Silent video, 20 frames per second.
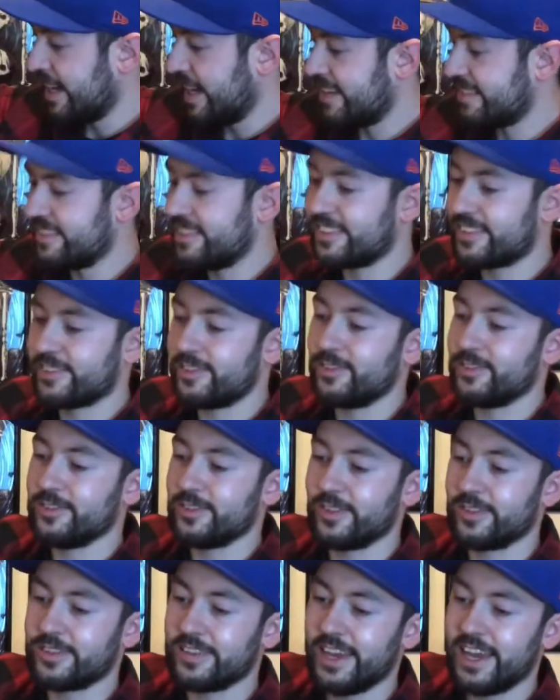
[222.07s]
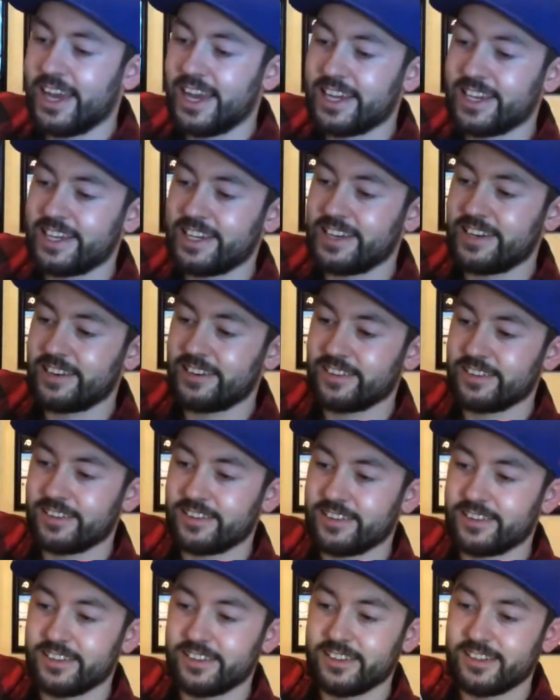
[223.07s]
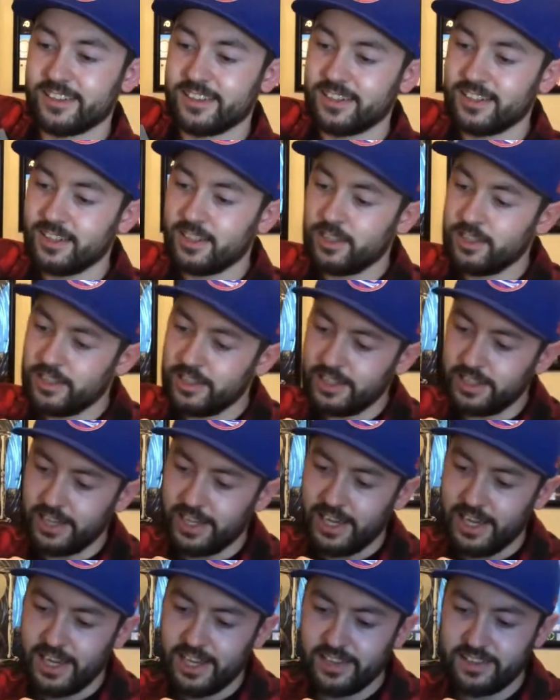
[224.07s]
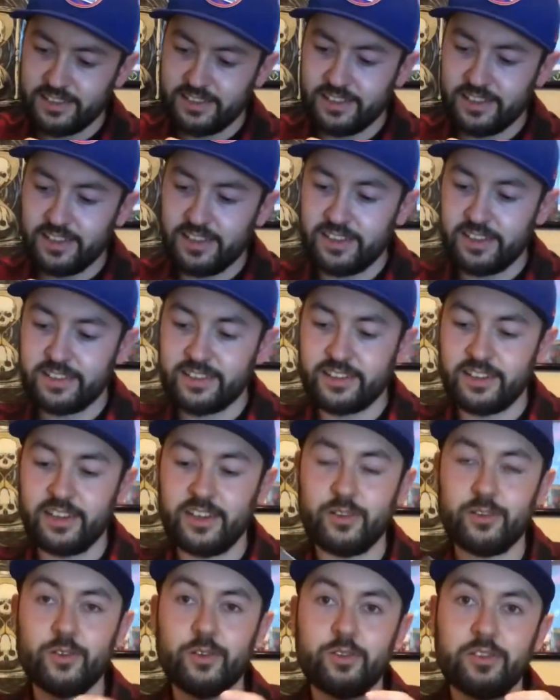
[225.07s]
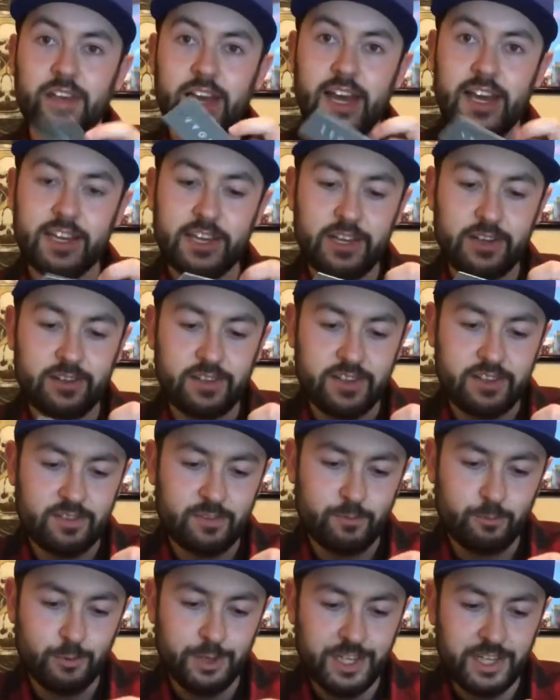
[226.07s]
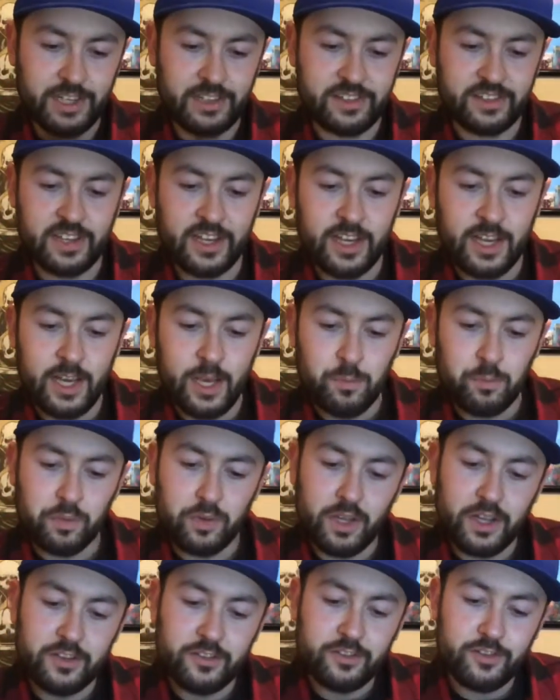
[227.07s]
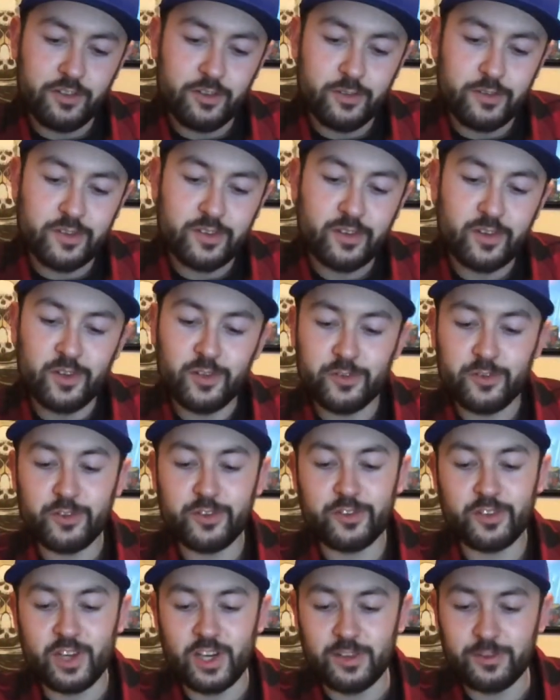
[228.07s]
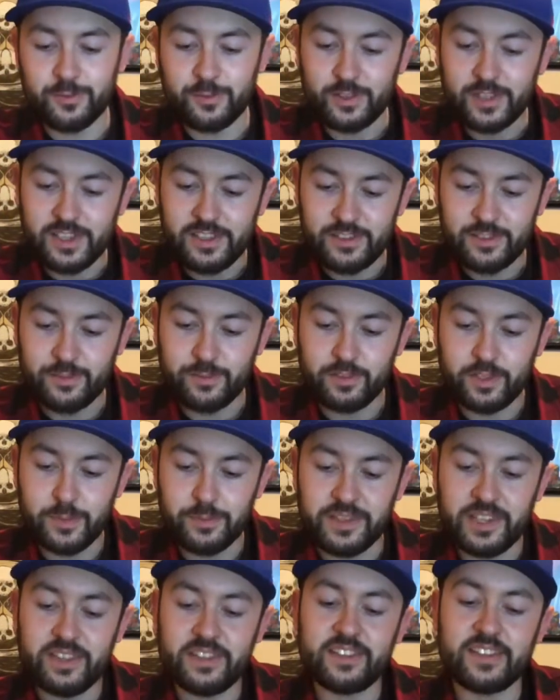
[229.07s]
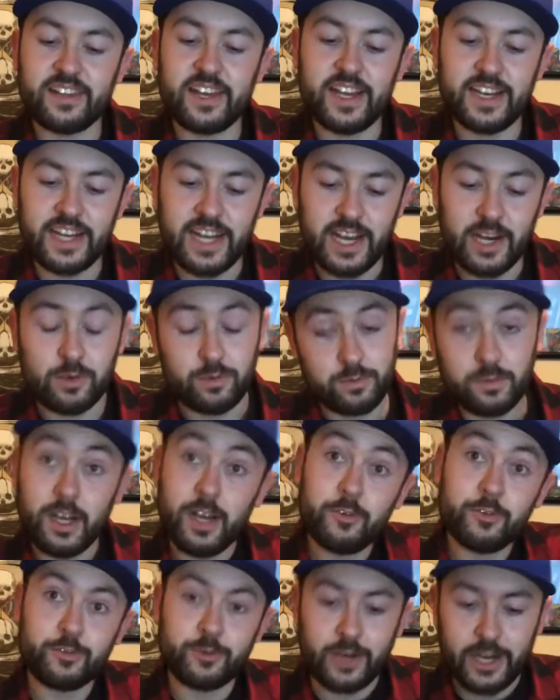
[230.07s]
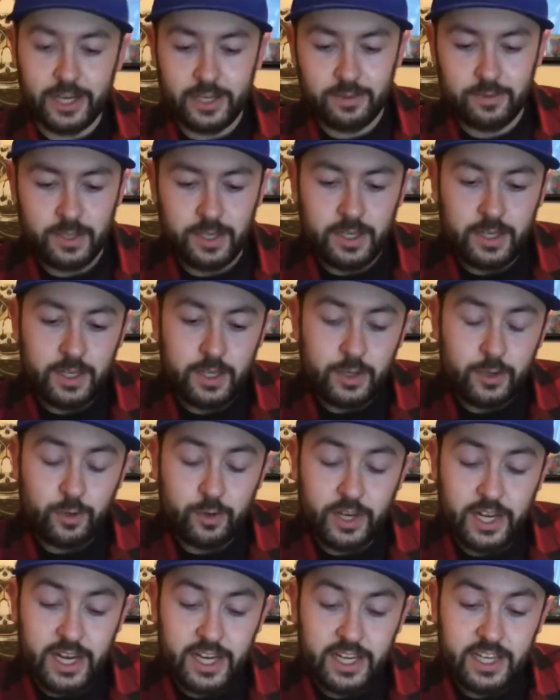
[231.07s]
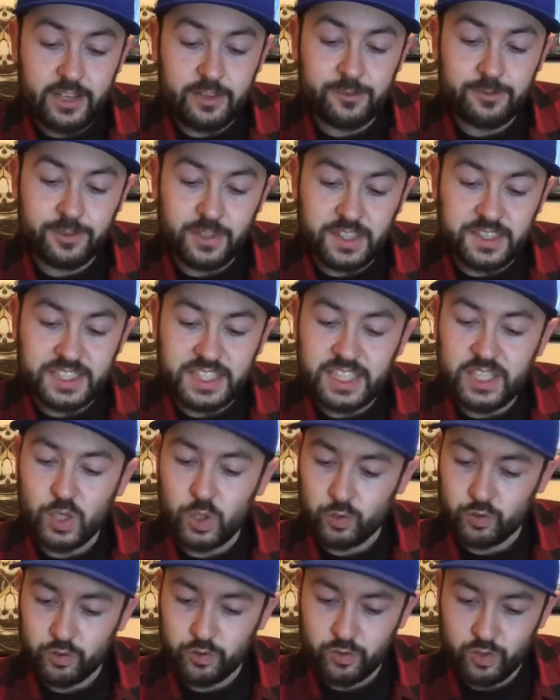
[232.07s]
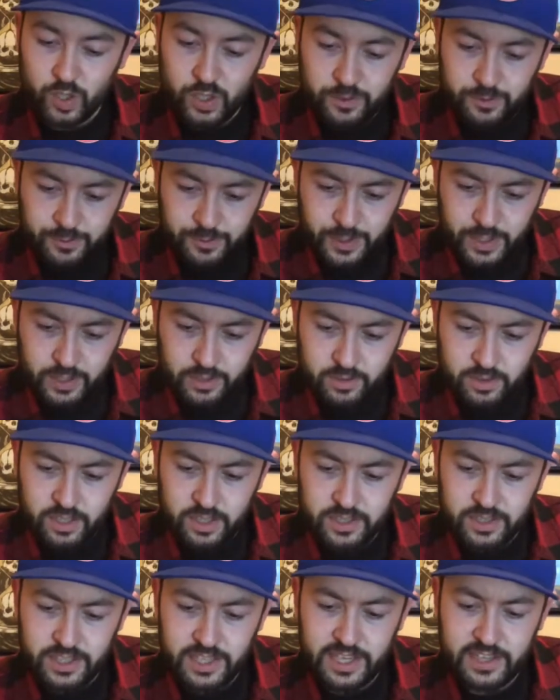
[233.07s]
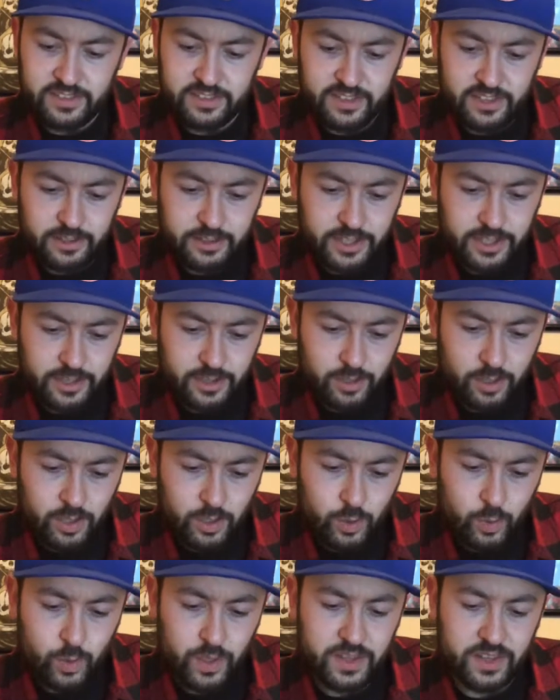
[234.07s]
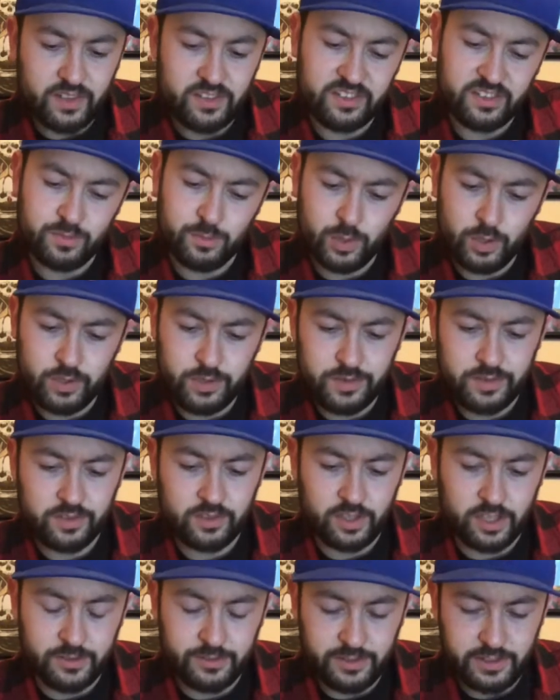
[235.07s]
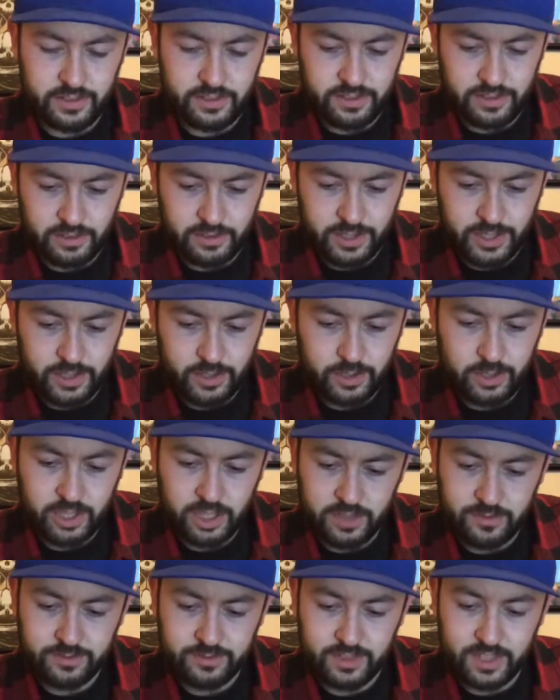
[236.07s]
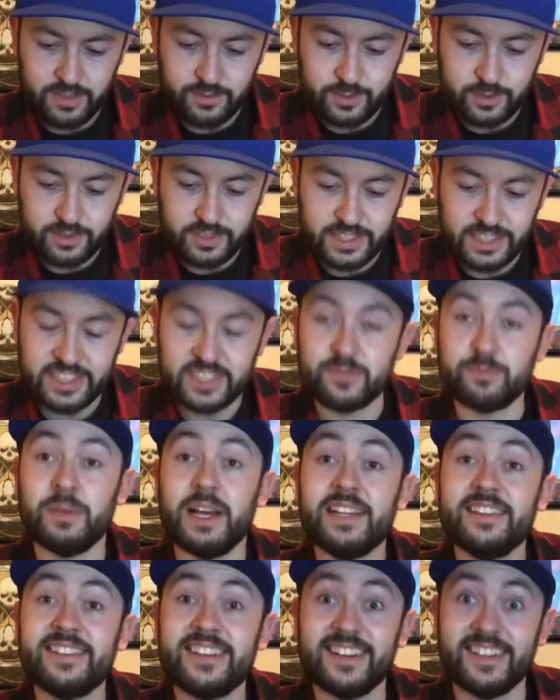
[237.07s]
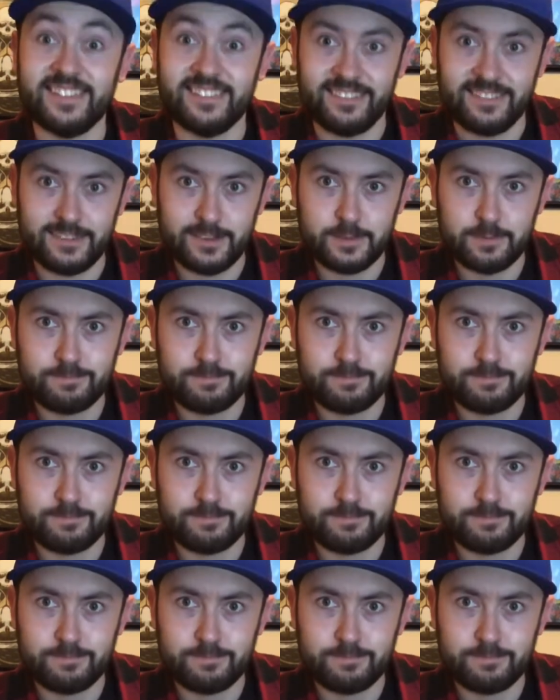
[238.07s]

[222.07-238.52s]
it has this cool little tag here. And it has this uh, little tag here that reads Plush uses ultra-soft fleece flipped inside out, I was right, creating a fuzzy, ultra-soft feel on the exterior with a smooth, soft interior. Comf level is mental.